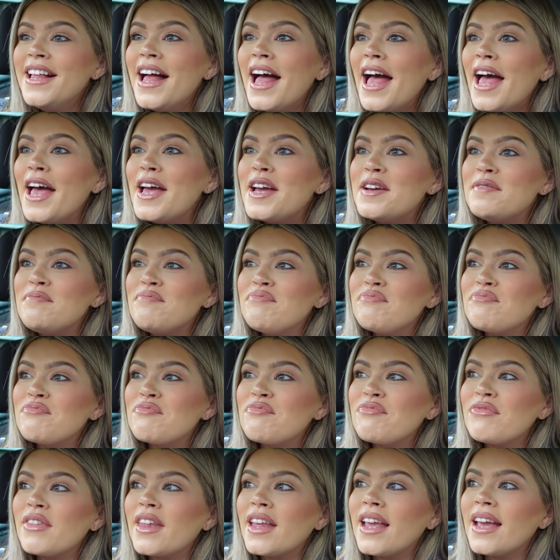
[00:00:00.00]

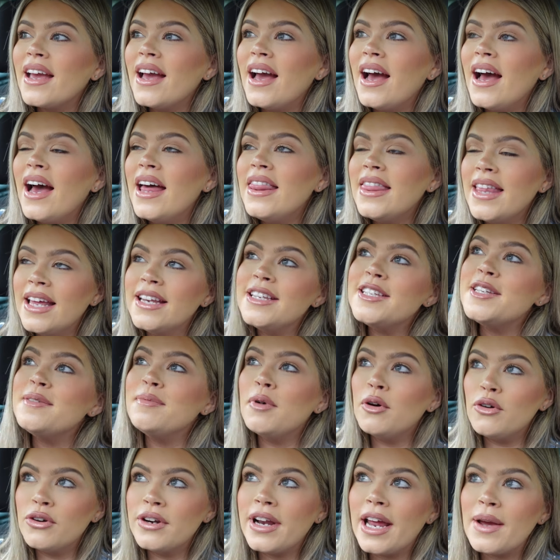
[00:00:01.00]
And then
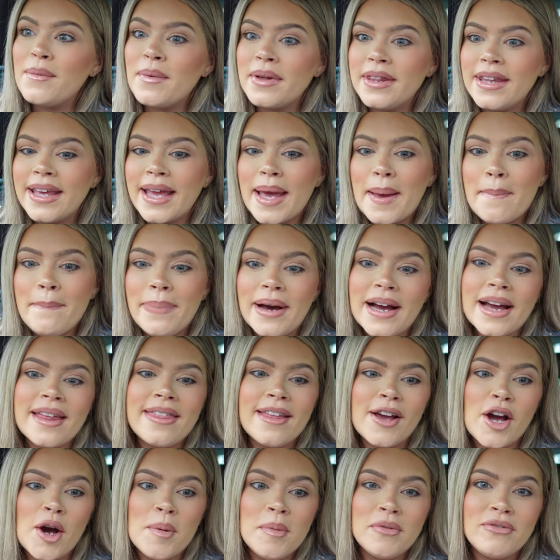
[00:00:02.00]
tomorrow night when they get back,
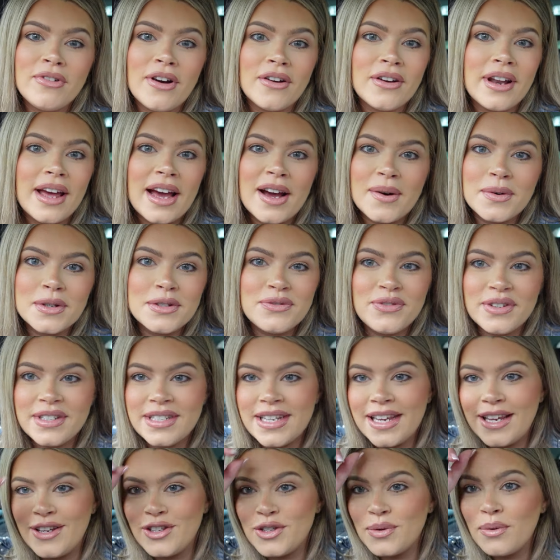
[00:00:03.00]
they're coming around at ours for
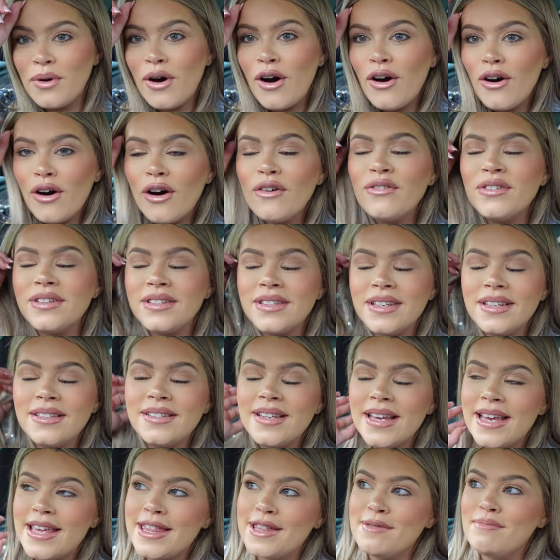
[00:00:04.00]
tea. So we are obviously
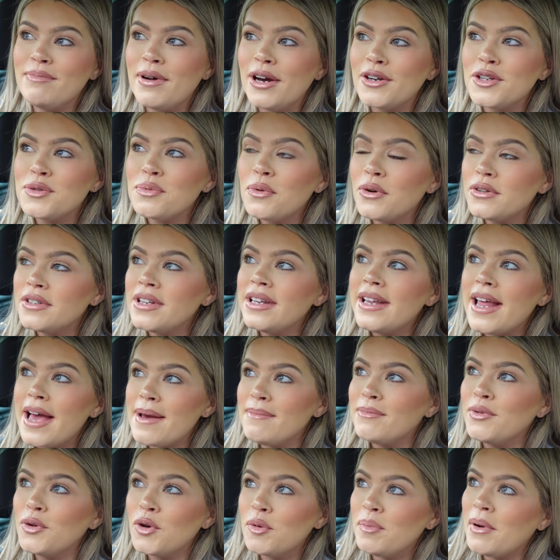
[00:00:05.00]
seeing them, but I just wanted to let
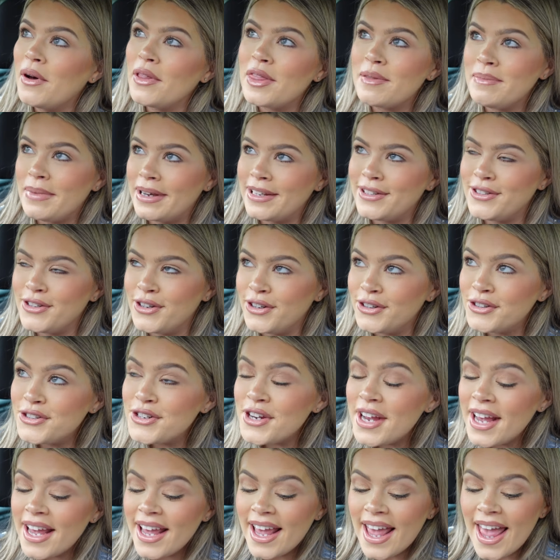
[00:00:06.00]
them know about the massage.
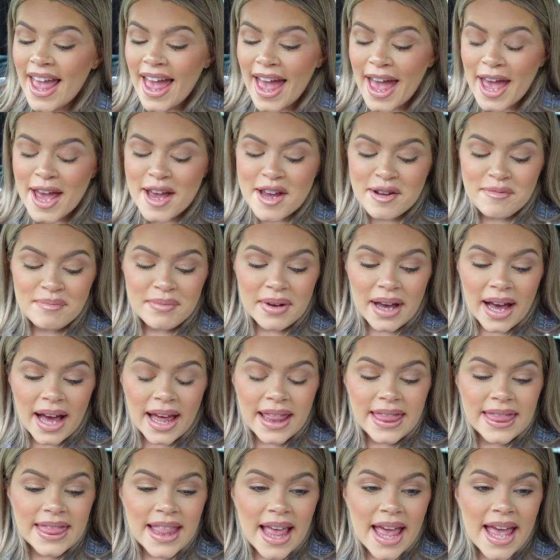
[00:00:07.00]
And
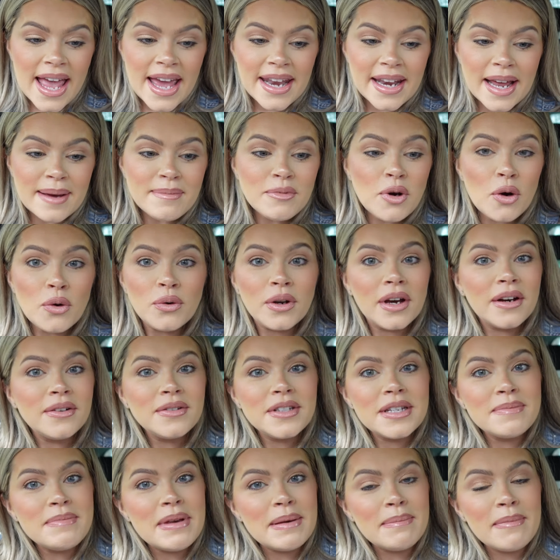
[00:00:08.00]
then I'm going out
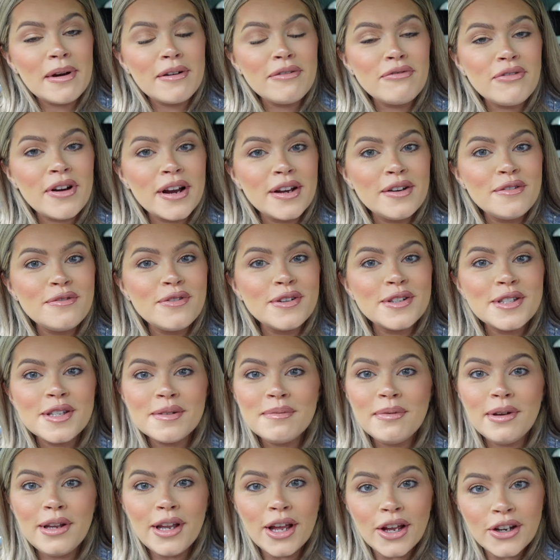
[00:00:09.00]
to meet my friend for
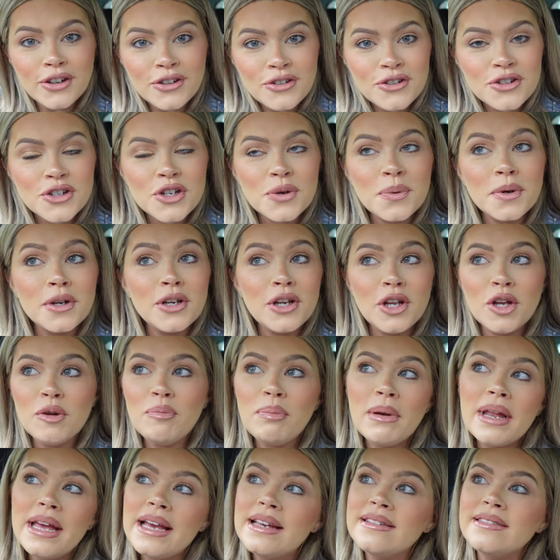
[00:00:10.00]
some lunch to a new
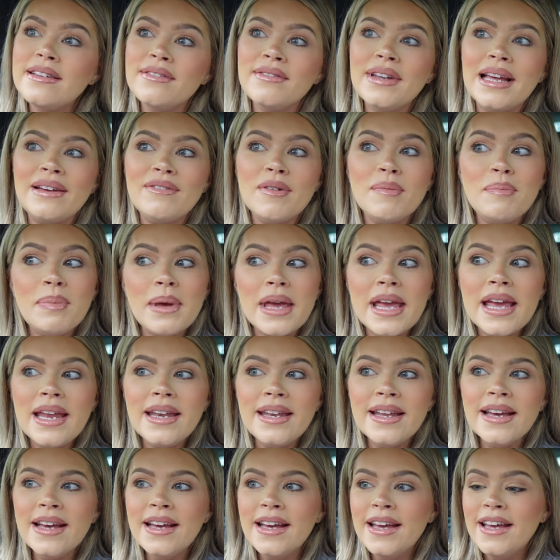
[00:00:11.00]
place I've never
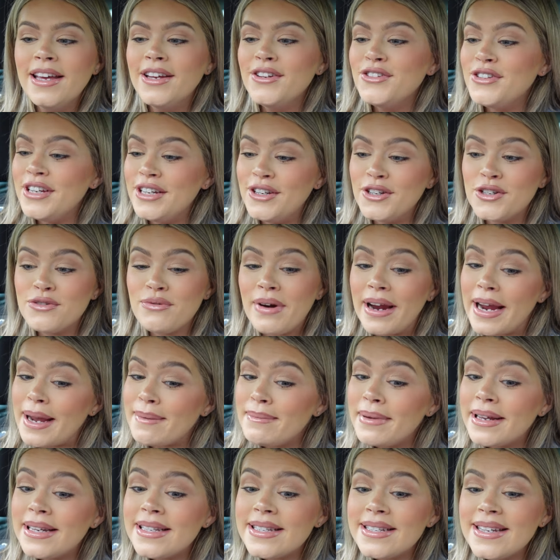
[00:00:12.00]
been. She just
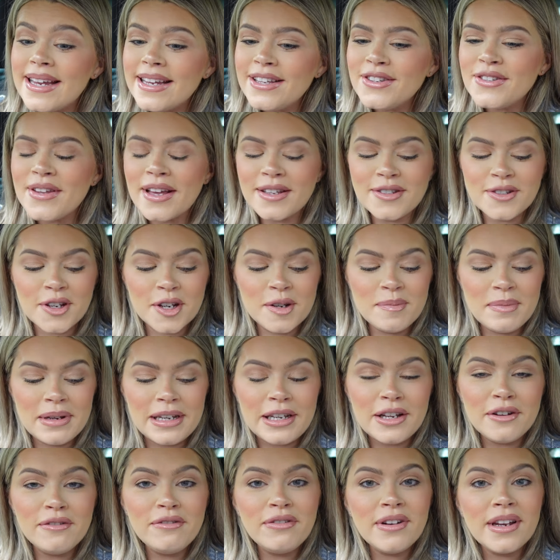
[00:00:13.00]
recommended it, so that's going to be
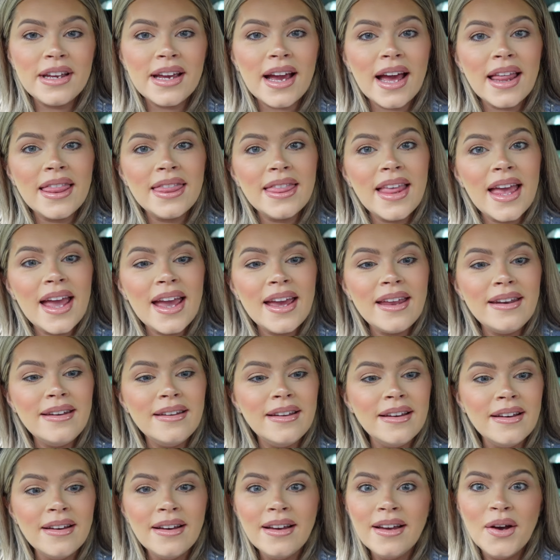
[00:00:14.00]
lovely. And then
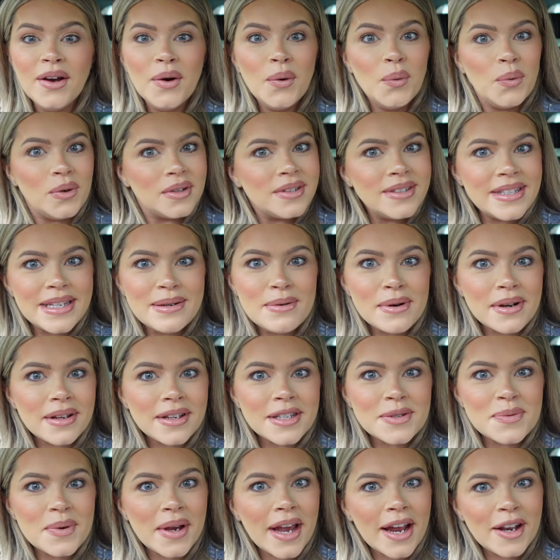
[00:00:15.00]
we'll see what
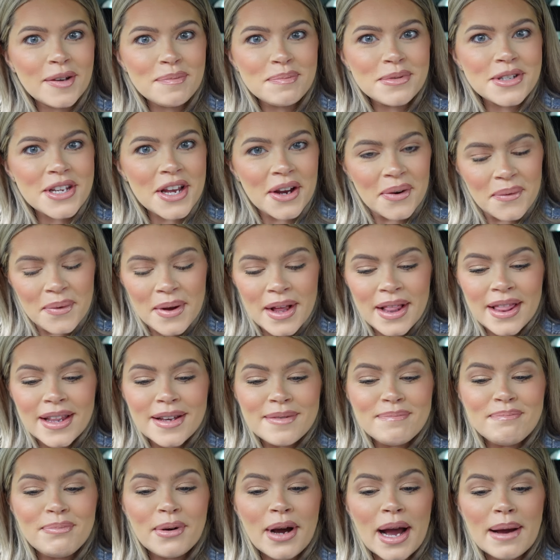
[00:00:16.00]
else we get up to.
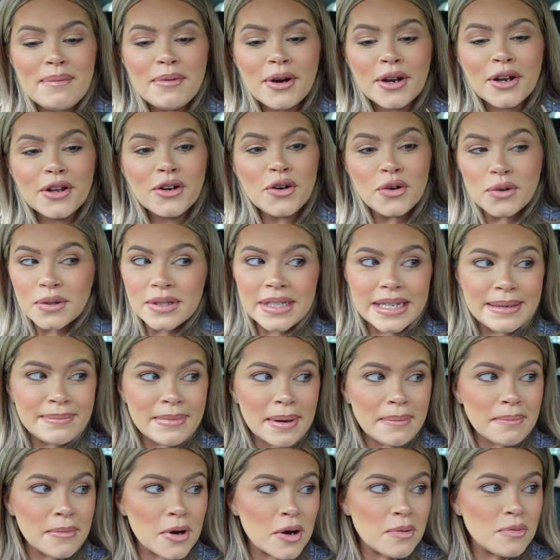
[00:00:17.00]
But I'm going to go see
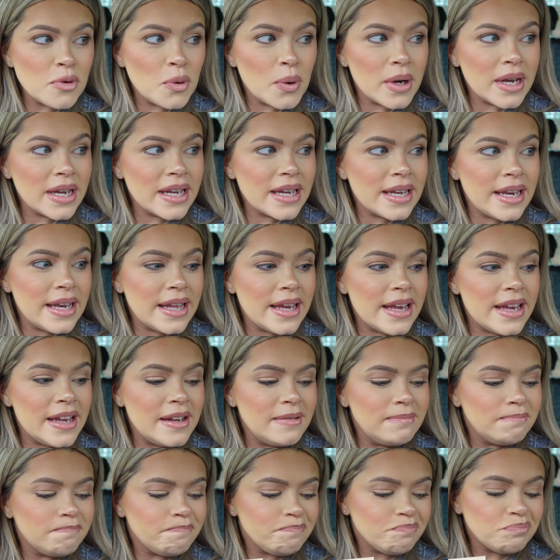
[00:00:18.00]
my mum
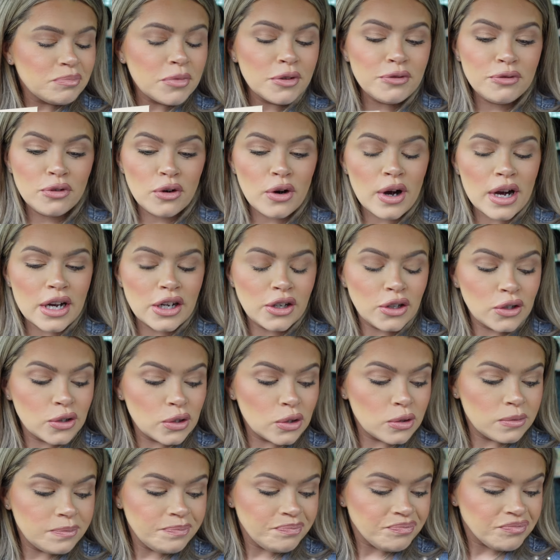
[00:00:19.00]
quickly before I
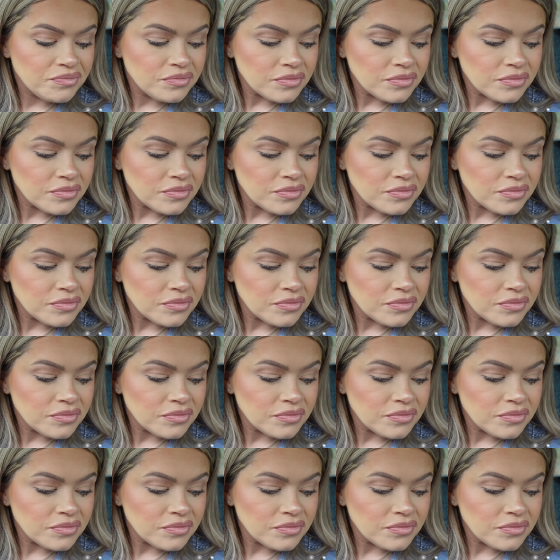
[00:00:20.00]
go.